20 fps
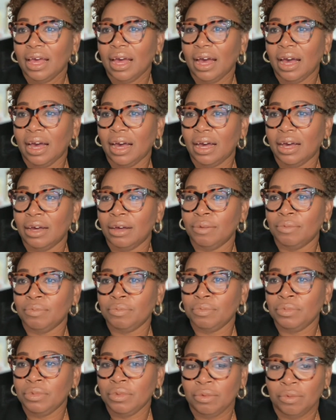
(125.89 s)

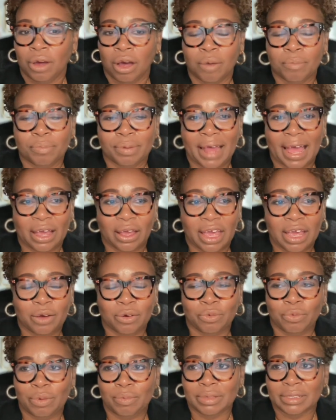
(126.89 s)
on Black
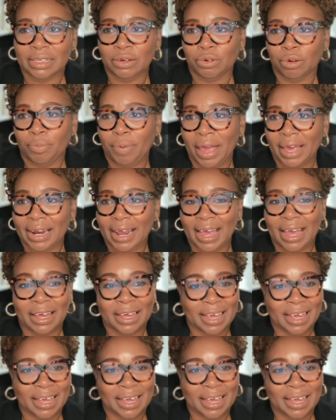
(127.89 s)
Equal Women's Equal Pay Day.